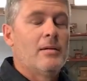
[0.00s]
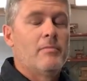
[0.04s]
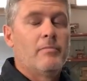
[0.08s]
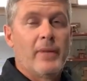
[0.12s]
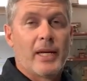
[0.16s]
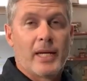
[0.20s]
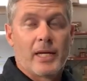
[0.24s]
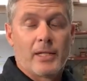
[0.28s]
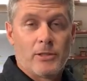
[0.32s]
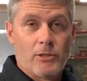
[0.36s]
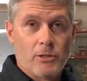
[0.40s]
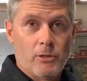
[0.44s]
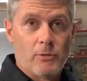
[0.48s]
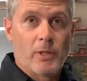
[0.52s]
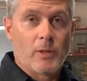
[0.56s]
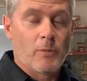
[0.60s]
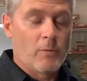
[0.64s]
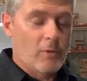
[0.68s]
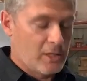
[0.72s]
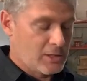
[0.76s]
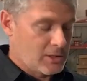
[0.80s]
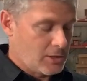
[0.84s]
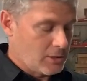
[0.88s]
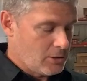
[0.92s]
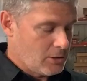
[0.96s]
make it do what it
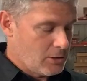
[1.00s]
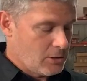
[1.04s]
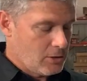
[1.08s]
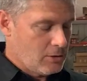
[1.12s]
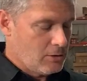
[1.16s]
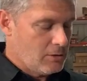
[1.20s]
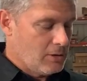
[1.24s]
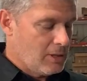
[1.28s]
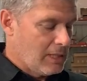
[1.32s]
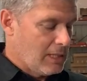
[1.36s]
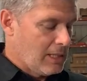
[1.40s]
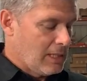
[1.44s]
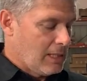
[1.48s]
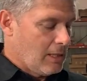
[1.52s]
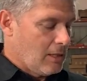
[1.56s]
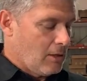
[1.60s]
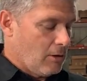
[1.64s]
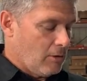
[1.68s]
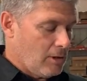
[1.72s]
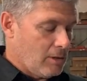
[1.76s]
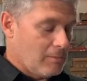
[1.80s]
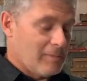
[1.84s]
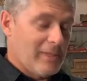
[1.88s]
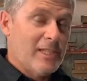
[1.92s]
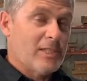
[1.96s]
wants to do,
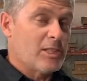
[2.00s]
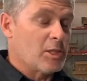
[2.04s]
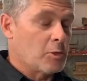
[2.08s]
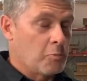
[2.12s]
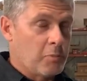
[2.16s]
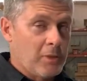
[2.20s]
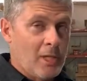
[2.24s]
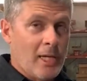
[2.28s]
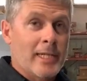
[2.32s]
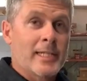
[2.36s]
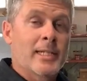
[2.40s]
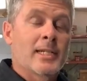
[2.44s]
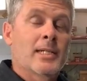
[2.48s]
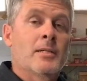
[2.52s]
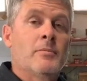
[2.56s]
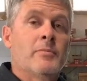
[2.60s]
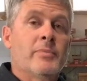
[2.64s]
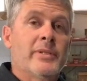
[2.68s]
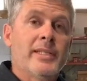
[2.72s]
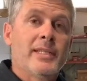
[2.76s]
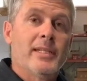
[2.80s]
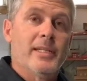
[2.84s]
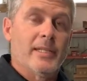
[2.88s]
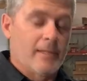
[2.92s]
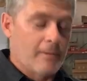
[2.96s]
or it might just block it
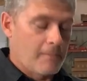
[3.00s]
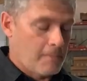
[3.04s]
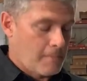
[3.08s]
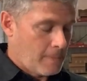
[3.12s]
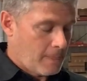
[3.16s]
completely.